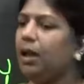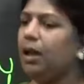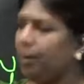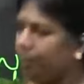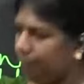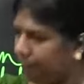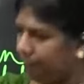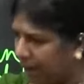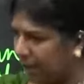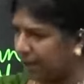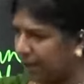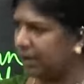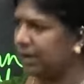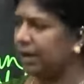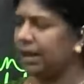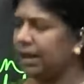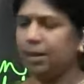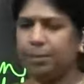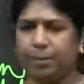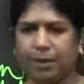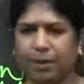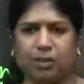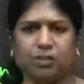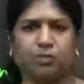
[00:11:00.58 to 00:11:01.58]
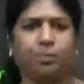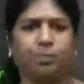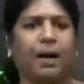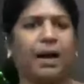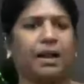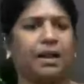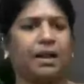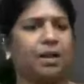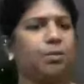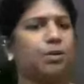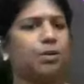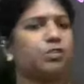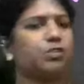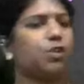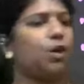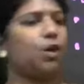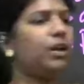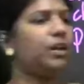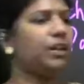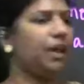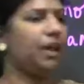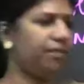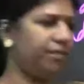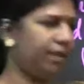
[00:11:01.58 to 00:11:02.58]
barley because barley was
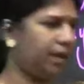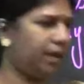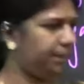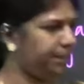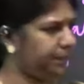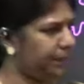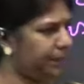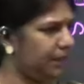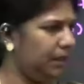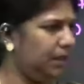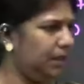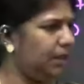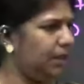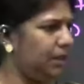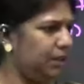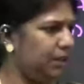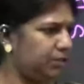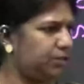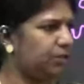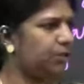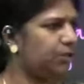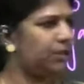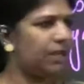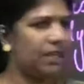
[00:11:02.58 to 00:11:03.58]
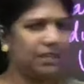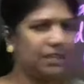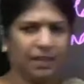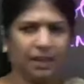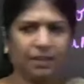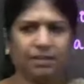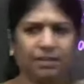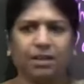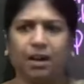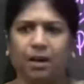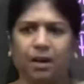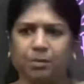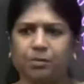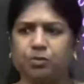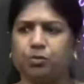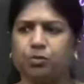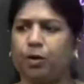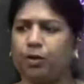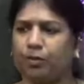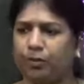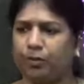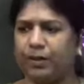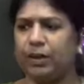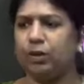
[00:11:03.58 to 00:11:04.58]
called Yava. So these are terms
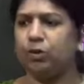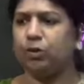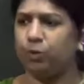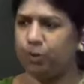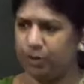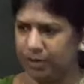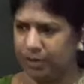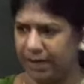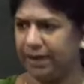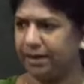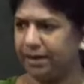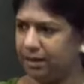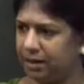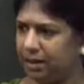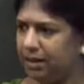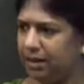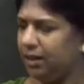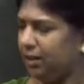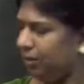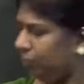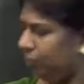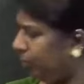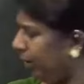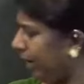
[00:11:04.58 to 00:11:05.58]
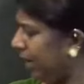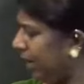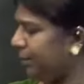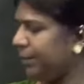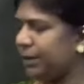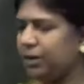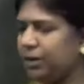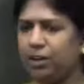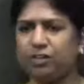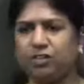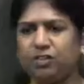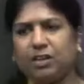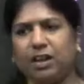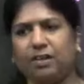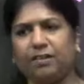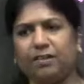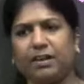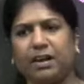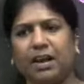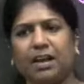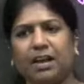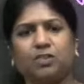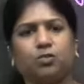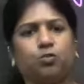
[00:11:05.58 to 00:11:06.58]
what we will get. Why? Because
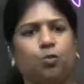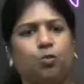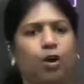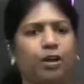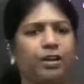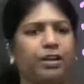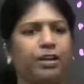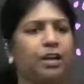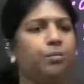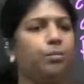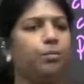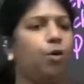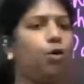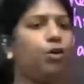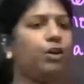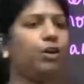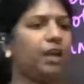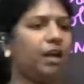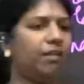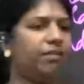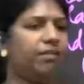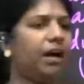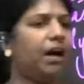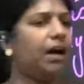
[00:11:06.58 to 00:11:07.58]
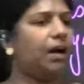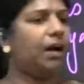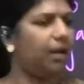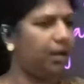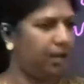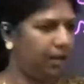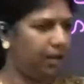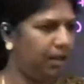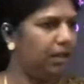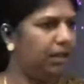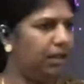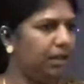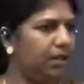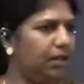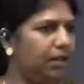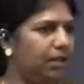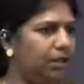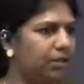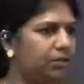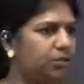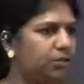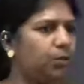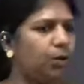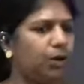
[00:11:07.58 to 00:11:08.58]
Yavanas wanted more Yava.
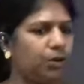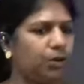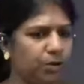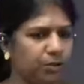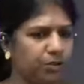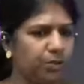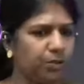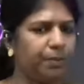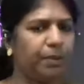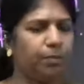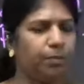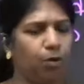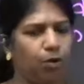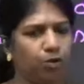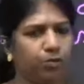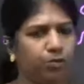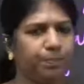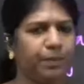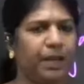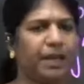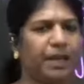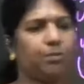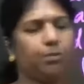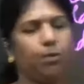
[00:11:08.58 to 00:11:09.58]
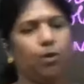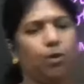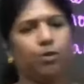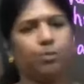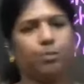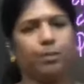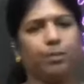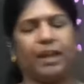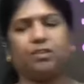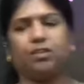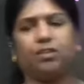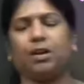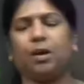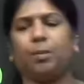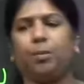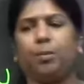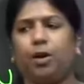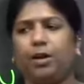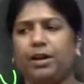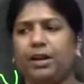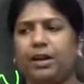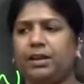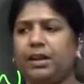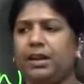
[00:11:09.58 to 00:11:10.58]
So what was a more major
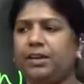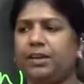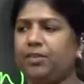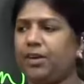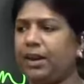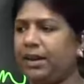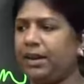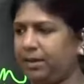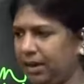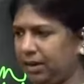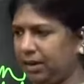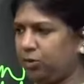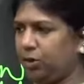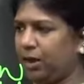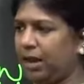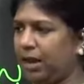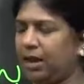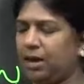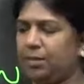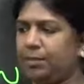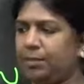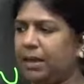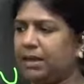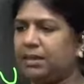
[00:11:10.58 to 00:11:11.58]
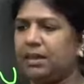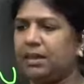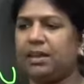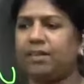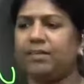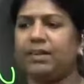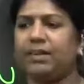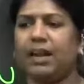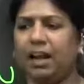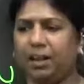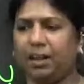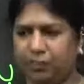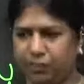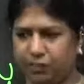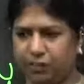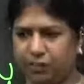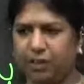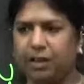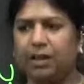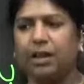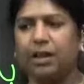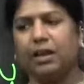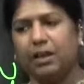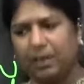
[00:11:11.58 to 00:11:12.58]
commodity trade taken by the Yavanas?
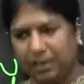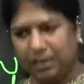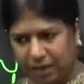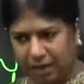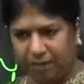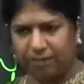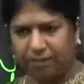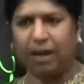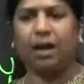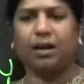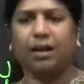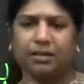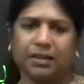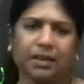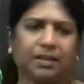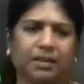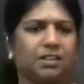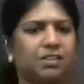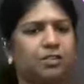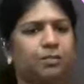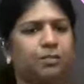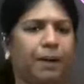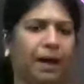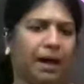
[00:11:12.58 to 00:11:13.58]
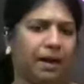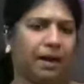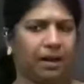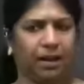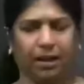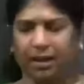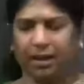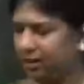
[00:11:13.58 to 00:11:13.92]
Yava, that is barley.